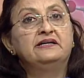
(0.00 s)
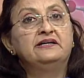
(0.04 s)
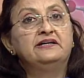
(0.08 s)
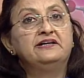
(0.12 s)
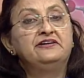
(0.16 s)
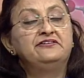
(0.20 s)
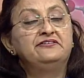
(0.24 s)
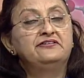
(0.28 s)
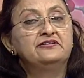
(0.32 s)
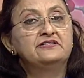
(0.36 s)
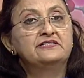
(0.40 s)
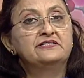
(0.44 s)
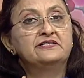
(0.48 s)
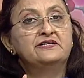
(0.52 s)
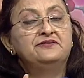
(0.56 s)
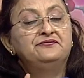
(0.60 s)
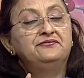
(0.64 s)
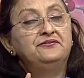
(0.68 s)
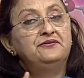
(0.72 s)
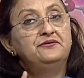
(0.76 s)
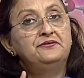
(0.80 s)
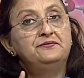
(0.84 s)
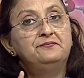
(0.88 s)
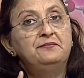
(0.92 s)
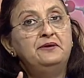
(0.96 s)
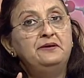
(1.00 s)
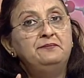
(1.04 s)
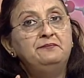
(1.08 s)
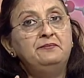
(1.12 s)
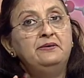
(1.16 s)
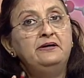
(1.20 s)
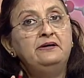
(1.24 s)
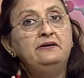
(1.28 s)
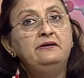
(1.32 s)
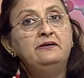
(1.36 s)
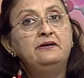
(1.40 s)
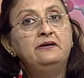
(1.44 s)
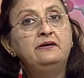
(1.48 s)
conditions. If you
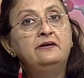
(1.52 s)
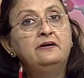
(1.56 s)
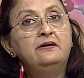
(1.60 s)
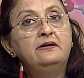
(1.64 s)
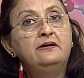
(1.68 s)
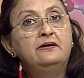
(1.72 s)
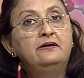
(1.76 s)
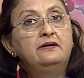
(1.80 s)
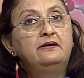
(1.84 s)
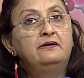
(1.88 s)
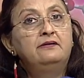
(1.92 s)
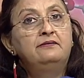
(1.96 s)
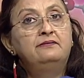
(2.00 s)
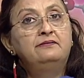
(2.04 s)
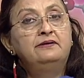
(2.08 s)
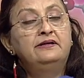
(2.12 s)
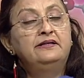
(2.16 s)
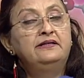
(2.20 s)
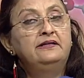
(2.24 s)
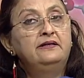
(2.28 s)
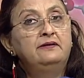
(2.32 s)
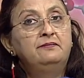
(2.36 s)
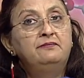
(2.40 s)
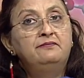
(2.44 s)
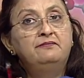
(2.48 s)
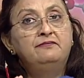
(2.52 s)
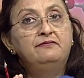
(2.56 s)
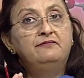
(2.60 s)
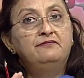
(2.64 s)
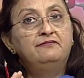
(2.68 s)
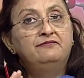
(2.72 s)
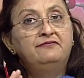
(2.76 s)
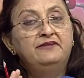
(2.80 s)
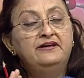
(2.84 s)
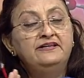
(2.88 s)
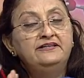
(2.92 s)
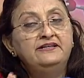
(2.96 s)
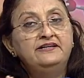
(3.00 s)
remember uh, when the
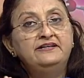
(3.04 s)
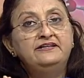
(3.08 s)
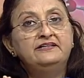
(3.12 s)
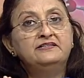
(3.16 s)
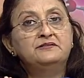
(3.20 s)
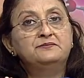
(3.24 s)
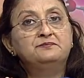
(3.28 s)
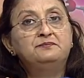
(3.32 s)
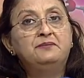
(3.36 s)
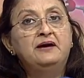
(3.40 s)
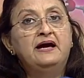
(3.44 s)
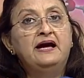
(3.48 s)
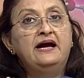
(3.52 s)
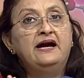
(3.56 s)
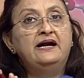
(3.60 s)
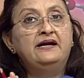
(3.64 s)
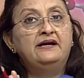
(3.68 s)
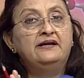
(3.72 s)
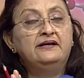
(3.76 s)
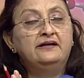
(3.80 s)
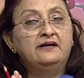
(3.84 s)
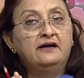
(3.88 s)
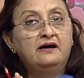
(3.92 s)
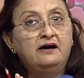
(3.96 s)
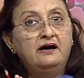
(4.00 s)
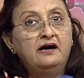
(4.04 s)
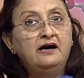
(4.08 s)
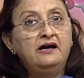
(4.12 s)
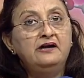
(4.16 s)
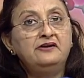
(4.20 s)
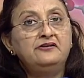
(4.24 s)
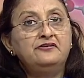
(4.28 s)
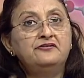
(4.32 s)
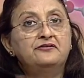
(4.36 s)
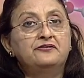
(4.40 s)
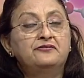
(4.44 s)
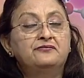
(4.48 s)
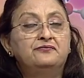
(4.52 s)
weather is bad and
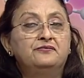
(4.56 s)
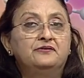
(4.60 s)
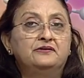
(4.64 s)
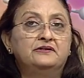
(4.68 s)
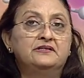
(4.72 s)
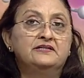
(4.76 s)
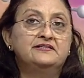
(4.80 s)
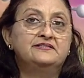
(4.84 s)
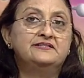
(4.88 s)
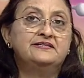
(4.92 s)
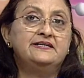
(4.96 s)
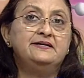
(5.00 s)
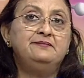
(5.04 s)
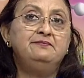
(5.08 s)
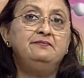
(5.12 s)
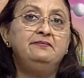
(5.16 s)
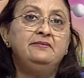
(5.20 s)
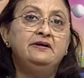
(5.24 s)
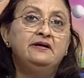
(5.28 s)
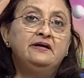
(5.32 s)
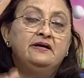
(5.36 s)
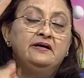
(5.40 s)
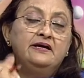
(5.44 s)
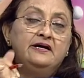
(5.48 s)
harsh for the stem,